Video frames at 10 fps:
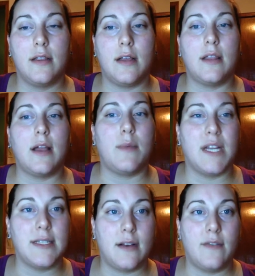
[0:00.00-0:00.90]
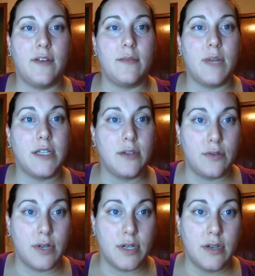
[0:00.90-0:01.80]
allow myself and my
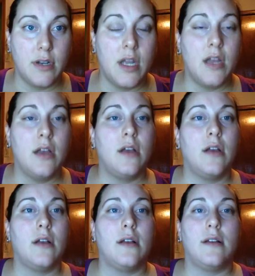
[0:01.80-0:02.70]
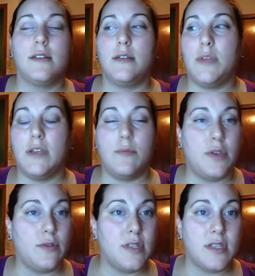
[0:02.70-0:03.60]
children to be
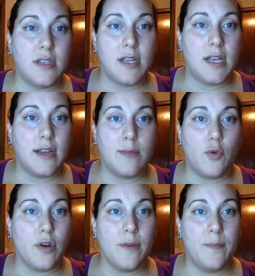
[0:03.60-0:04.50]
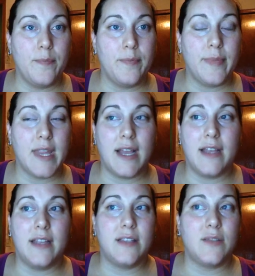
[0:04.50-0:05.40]
abused anymore.
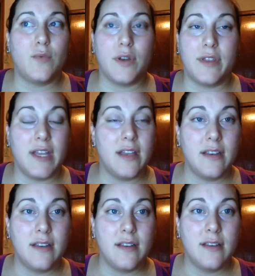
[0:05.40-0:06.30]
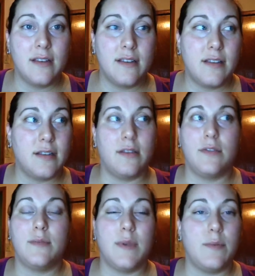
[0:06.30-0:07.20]
And it's worth it to
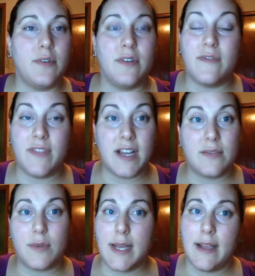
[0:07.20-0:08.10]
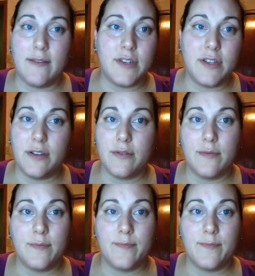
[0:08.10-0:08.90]
lose people if that's what I have to do.